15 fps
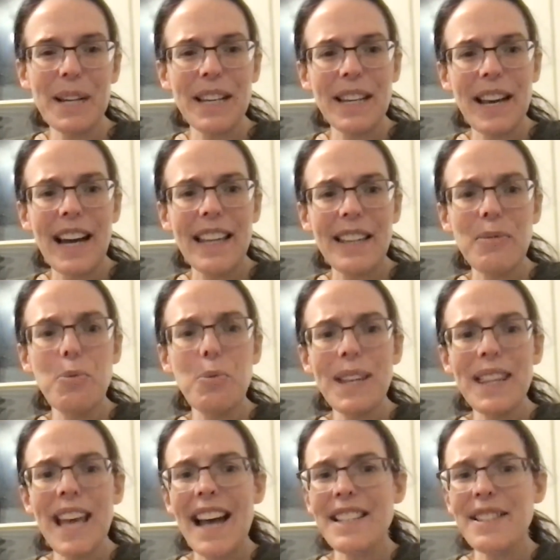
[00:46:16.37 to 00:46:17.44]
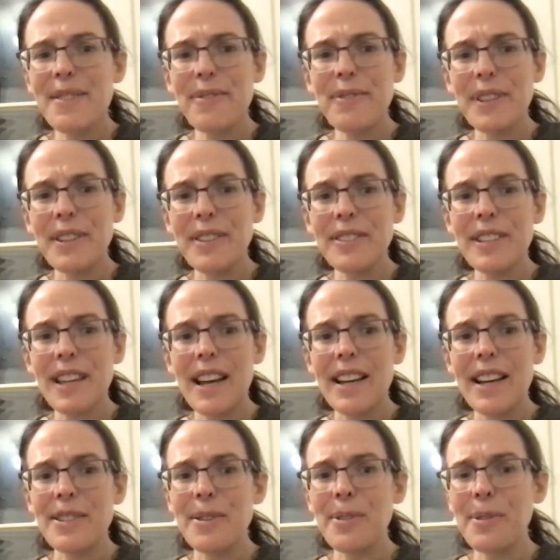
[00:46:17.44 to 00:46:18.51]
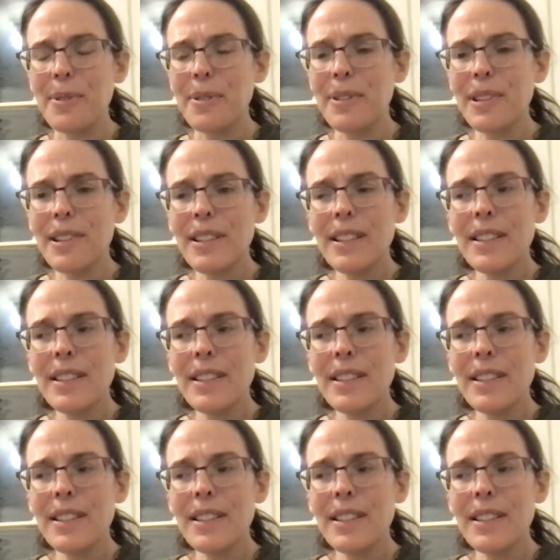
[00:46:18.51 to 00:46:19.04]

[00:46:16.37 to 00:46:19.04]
as a field as a whole,